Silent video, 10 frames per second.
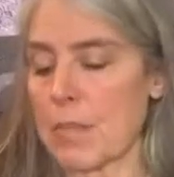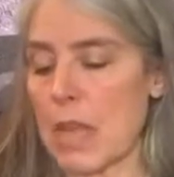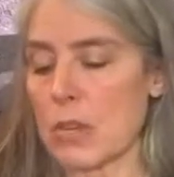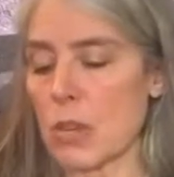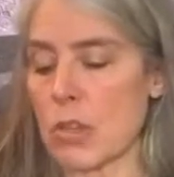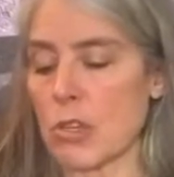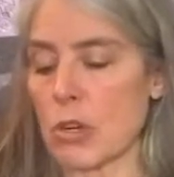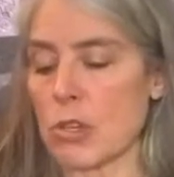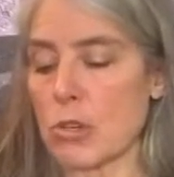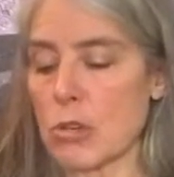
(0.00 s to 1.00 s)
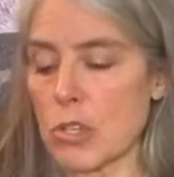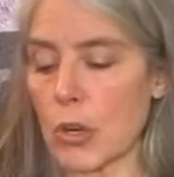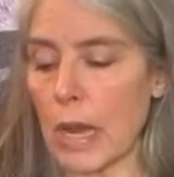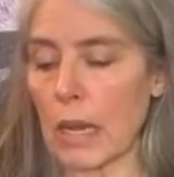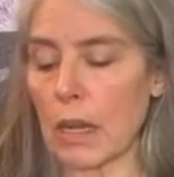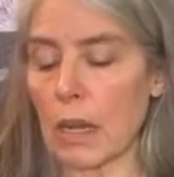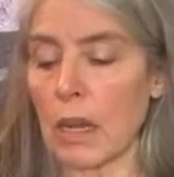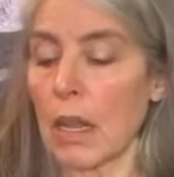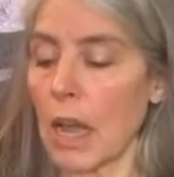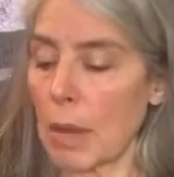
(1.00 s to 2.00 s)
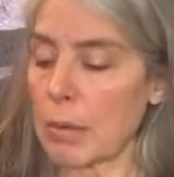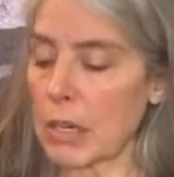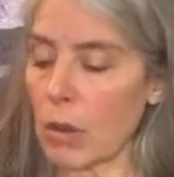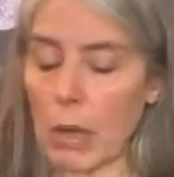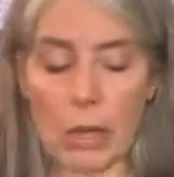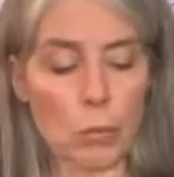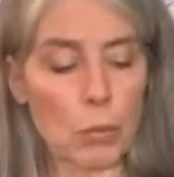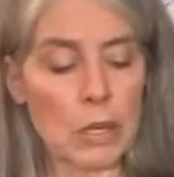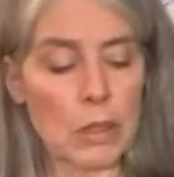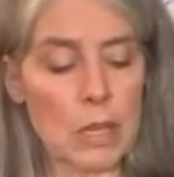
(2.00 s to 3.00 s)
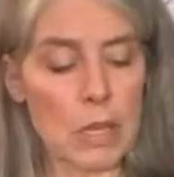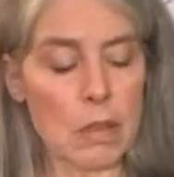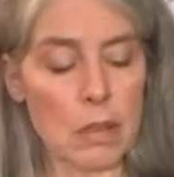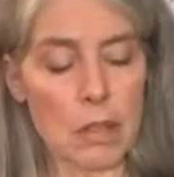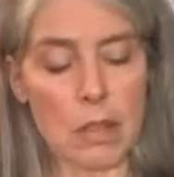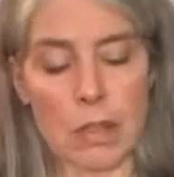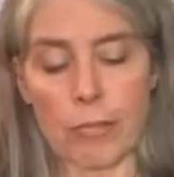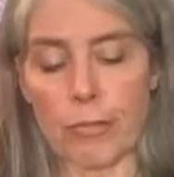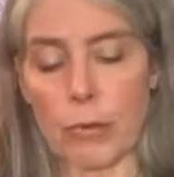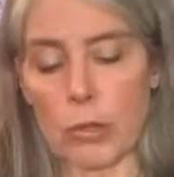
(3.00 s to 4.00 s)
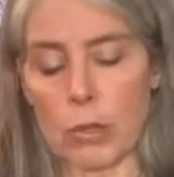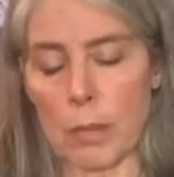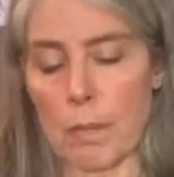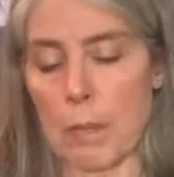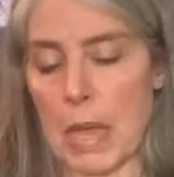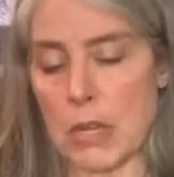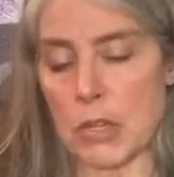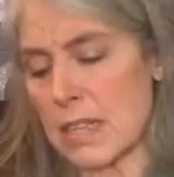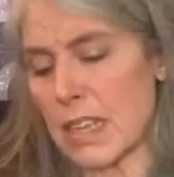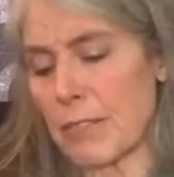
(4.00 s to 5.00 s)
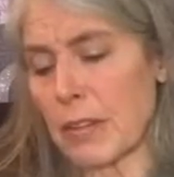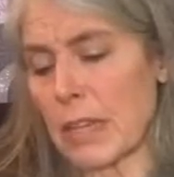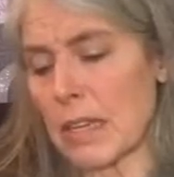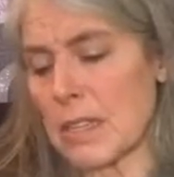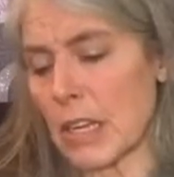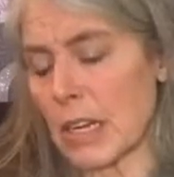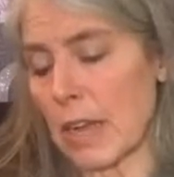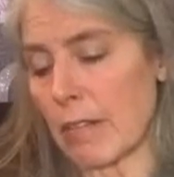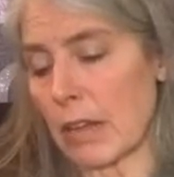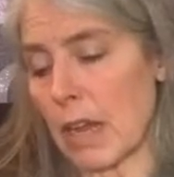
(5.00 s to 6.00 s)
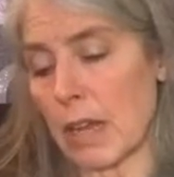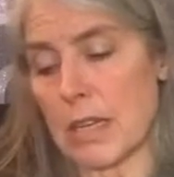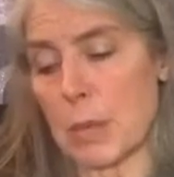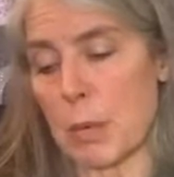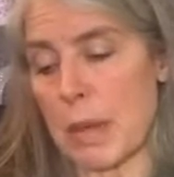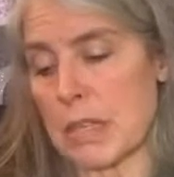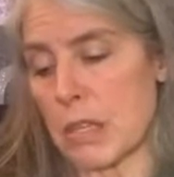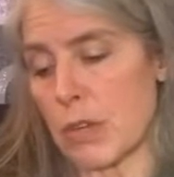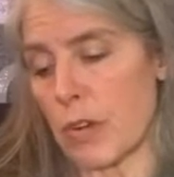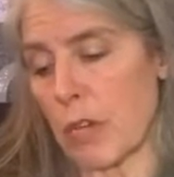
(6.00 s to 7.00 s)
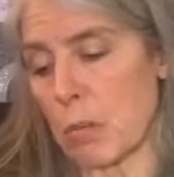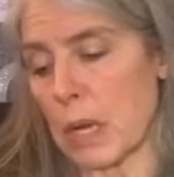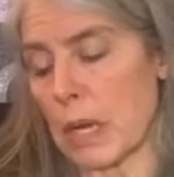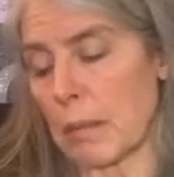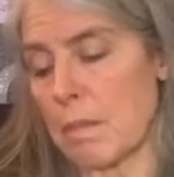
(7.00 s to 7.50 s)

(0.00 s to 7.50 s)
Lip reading: So the chartreuse dragon, I'm going to go ahead and read the full page because I feel like it's going to have a deeper message for everybody.